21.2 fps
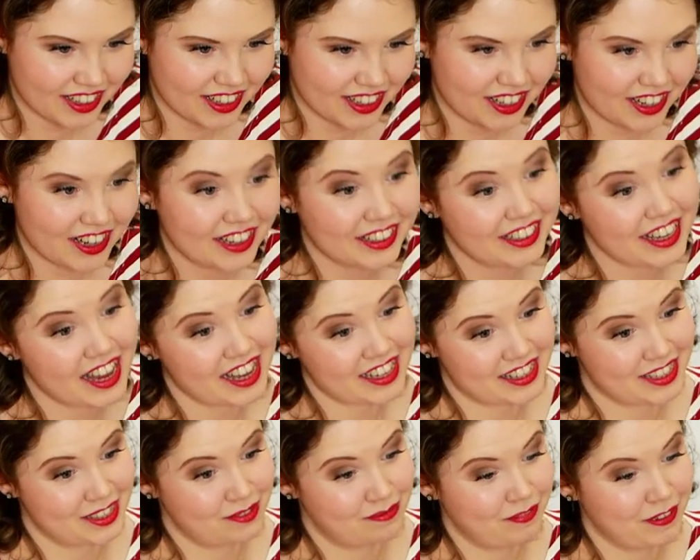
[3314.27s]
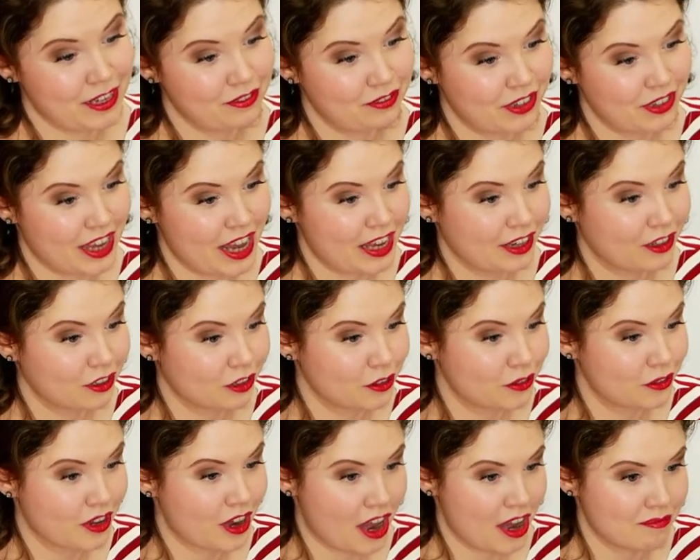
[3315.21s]
Yes, PVA glue
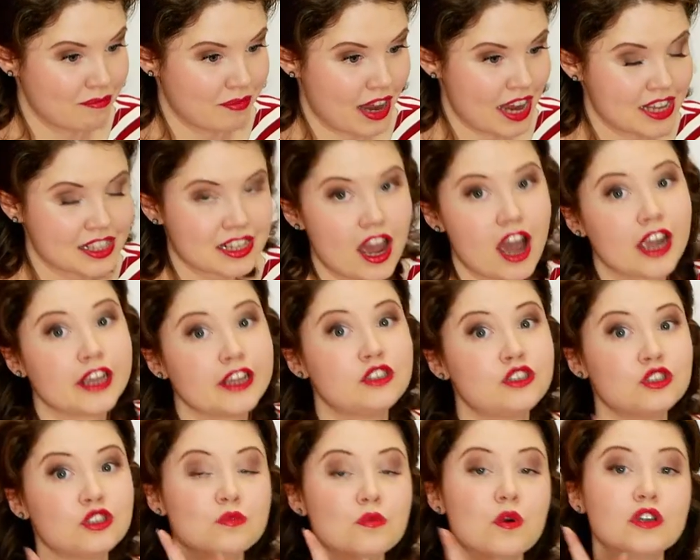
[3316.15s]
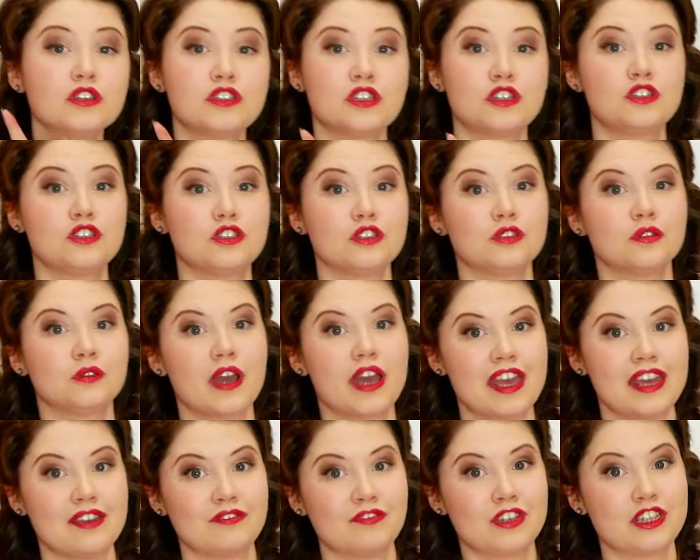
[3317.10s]
nightmares. I do want to do
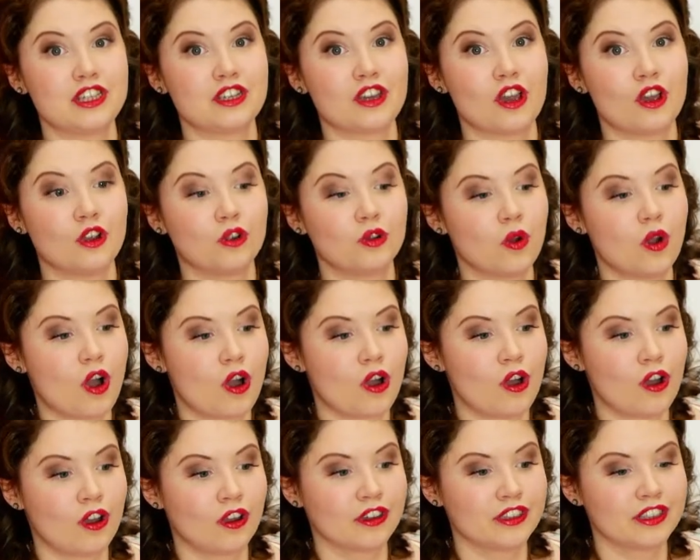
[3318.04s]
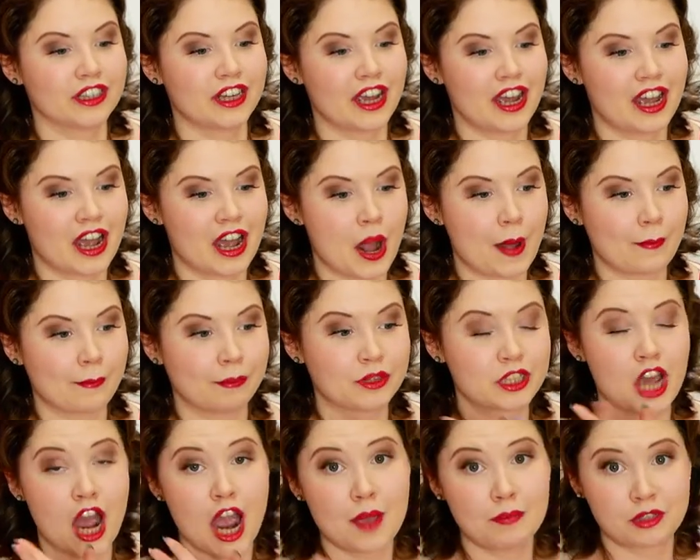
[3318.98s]
a video on
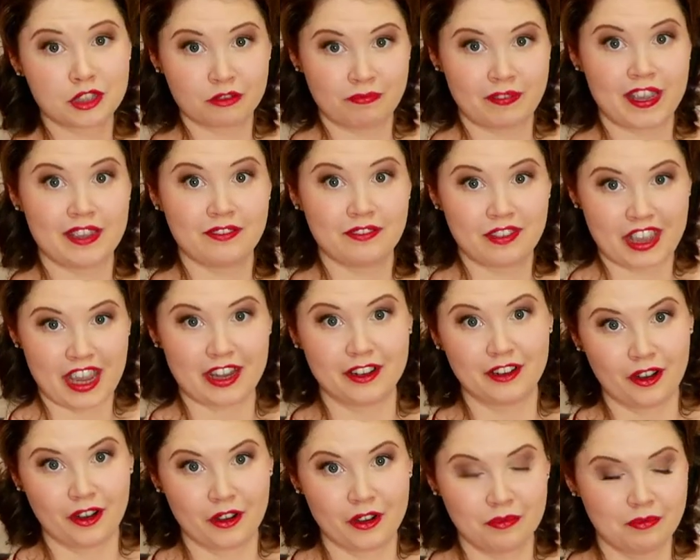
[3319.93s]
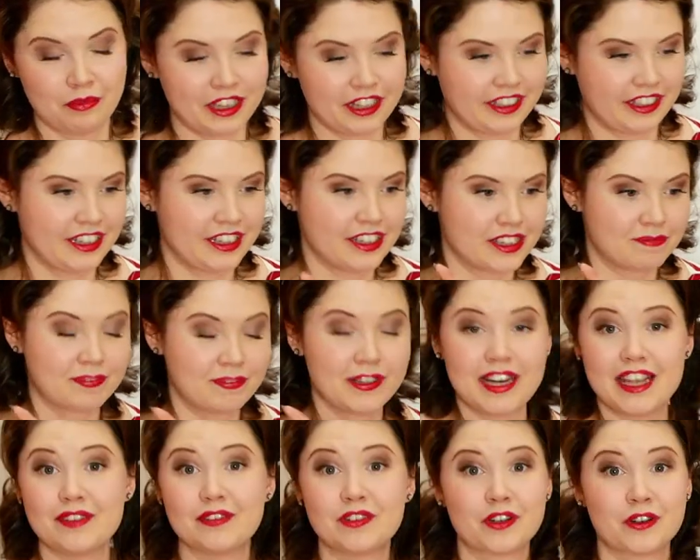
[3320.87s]
types of PVA glue, because
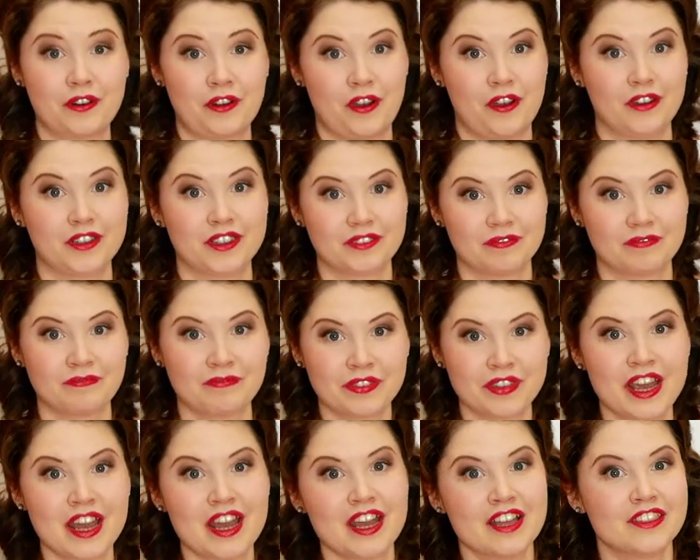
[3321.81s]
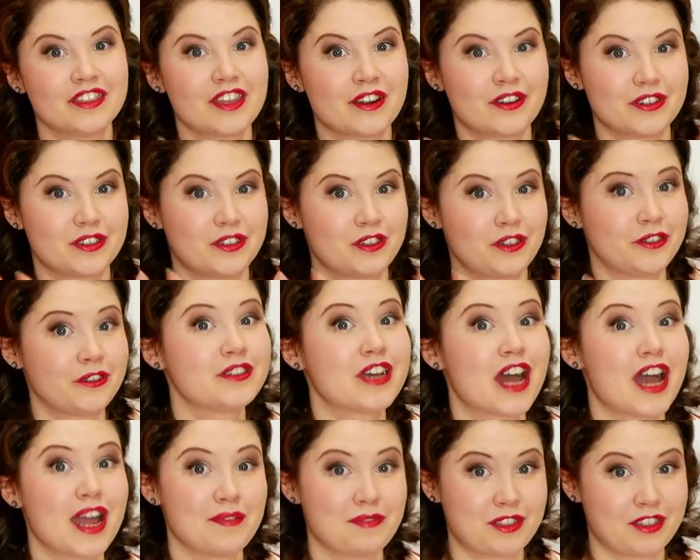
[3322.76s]
believe it or not, there are two
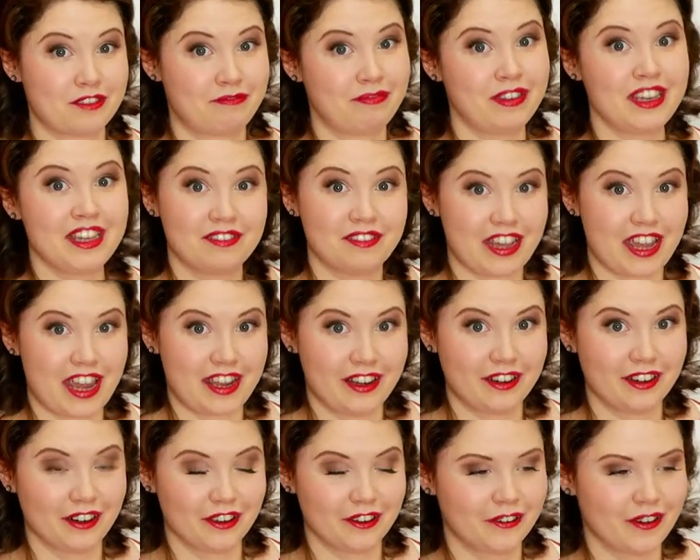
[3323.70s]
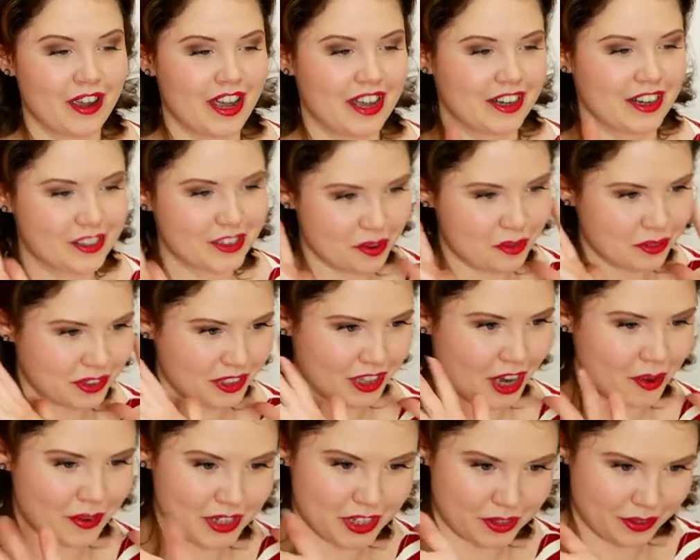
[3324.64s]
types of PVA glue, and I don't want to go
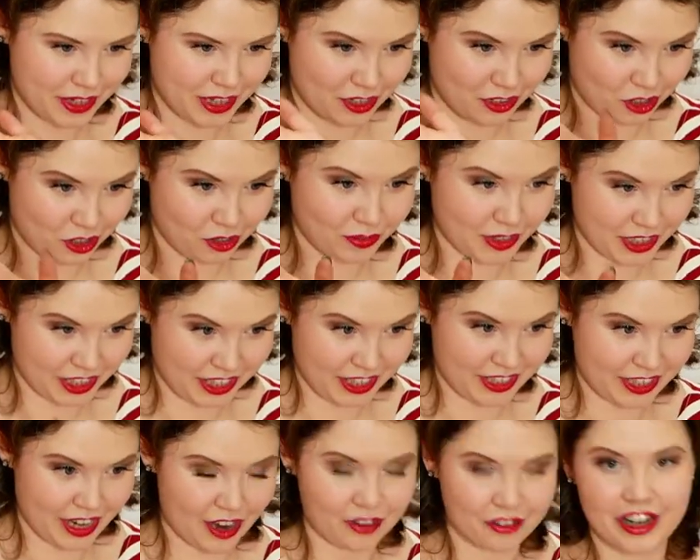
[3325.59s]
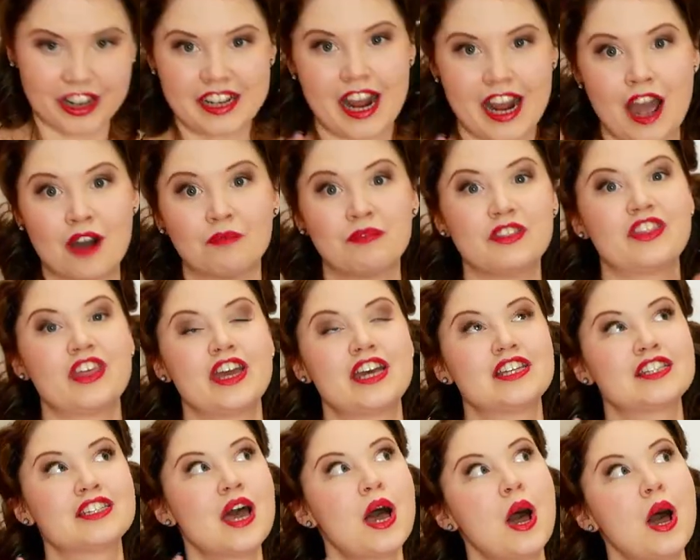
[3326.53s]
into it in too much detail right now, but there's
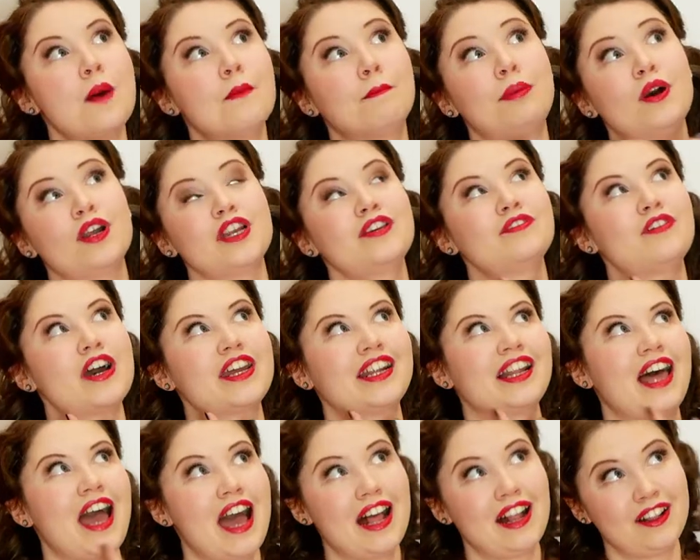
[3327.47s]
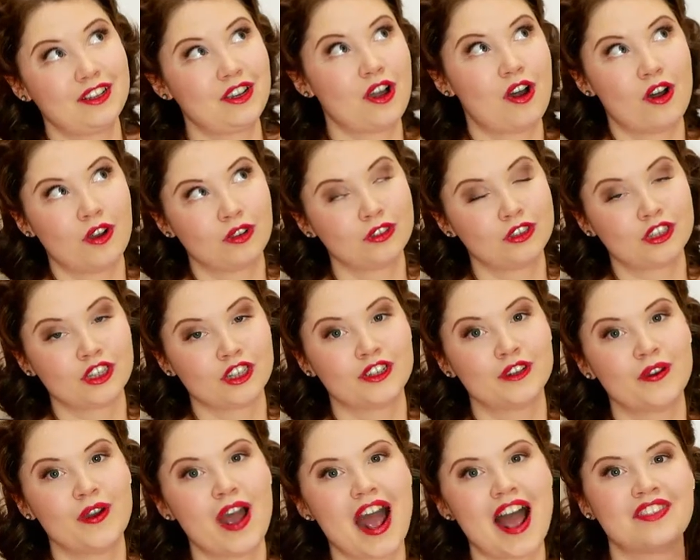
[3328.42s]
polyvinyl alcohol glue,
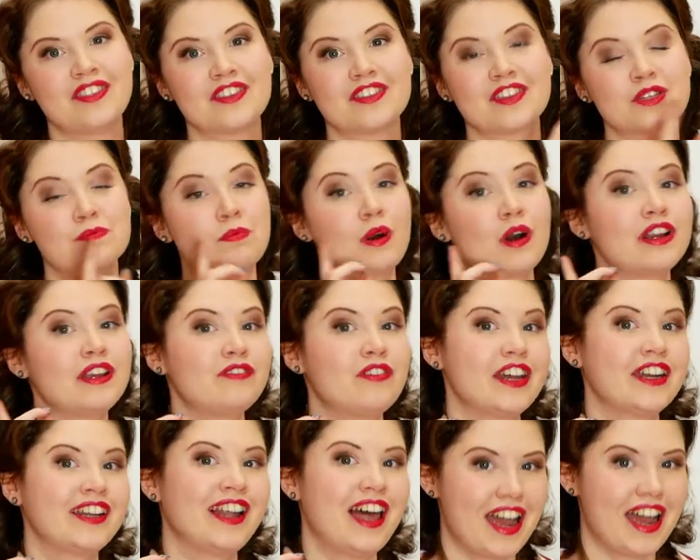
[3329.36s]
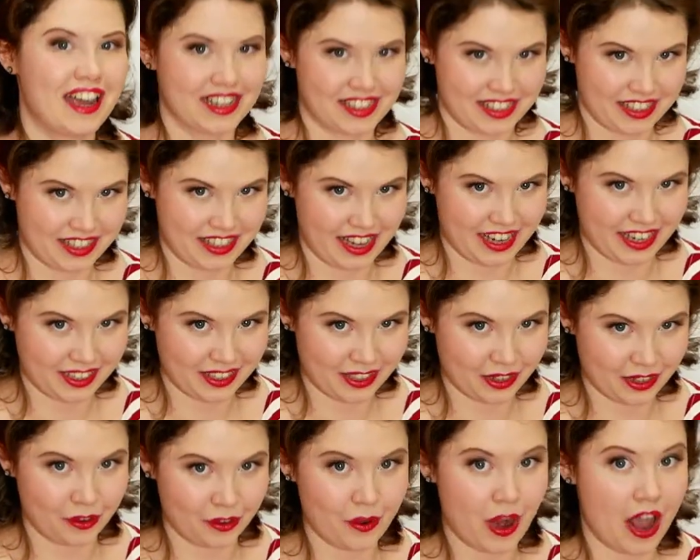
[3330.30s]
and then there's polyvinyl acetate
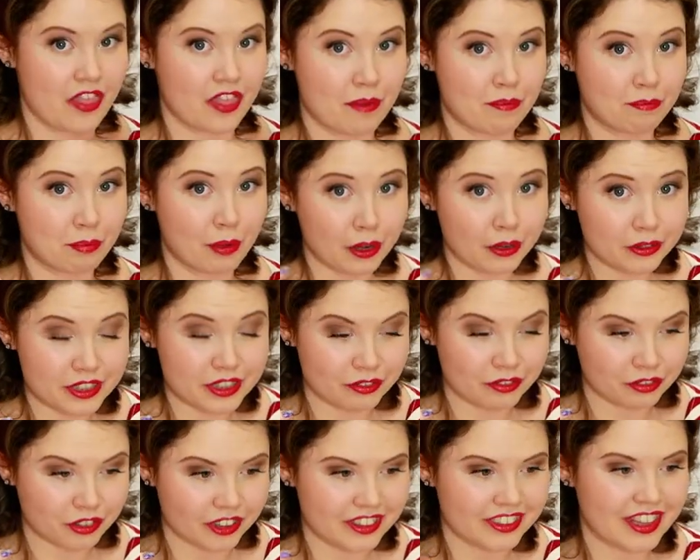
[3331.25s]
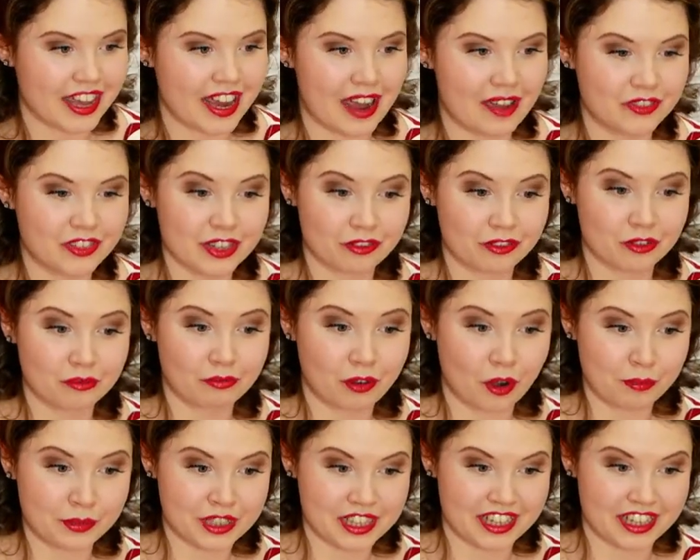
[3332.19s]
glue, and they're both different. They have different
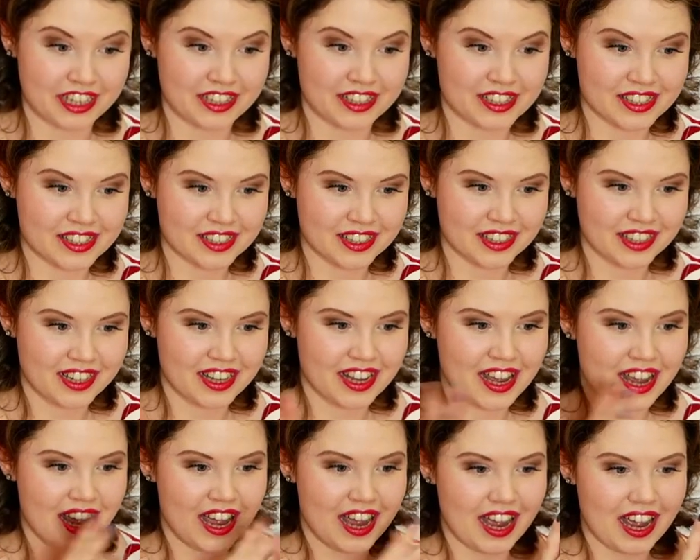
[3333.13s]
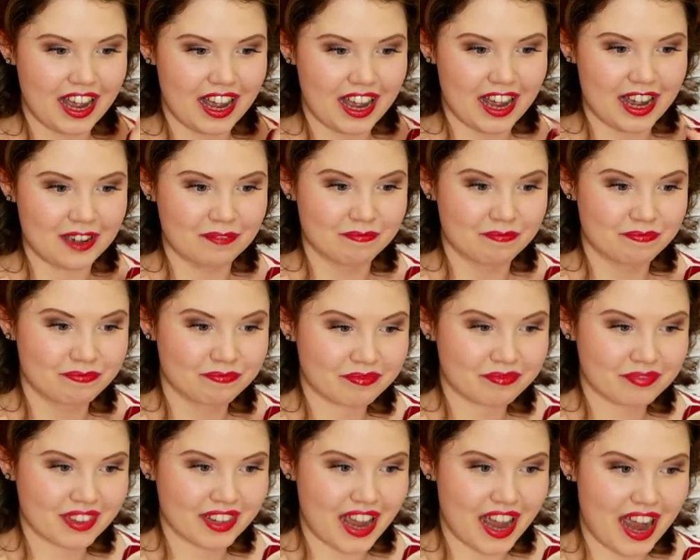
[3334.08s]
properties, and
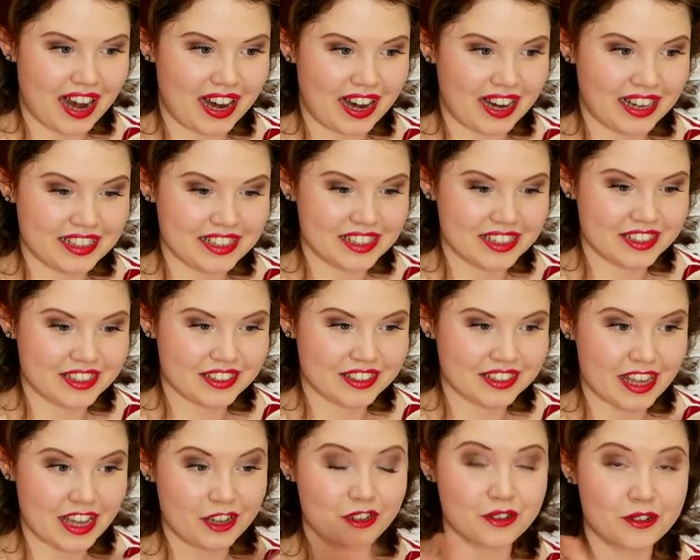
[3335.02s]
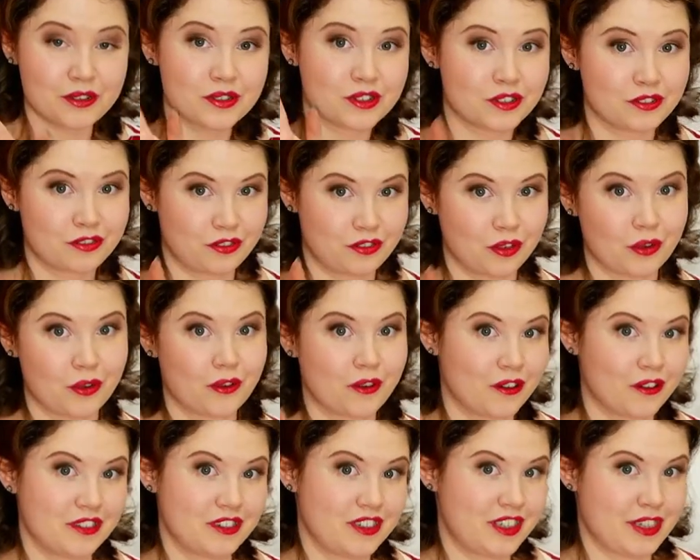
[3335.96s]
they're used
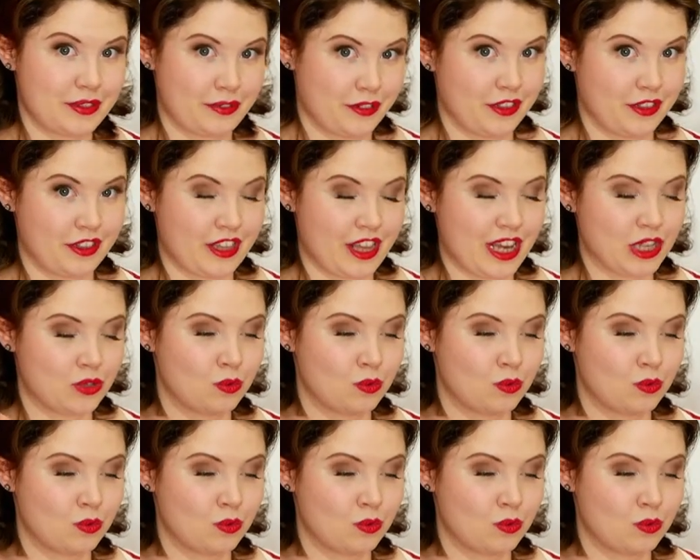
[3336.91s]
for different things.